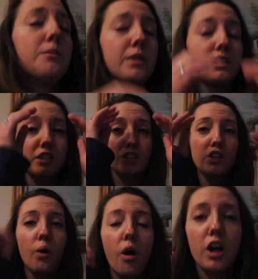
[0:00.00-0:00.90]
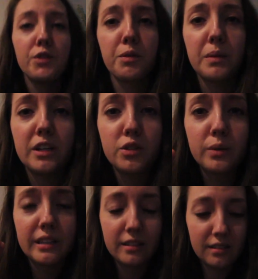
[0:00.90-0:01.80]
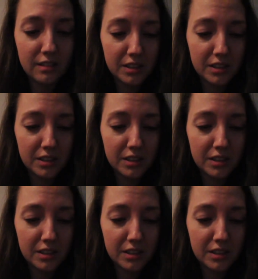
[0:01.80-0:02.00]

because it is so hard for me to get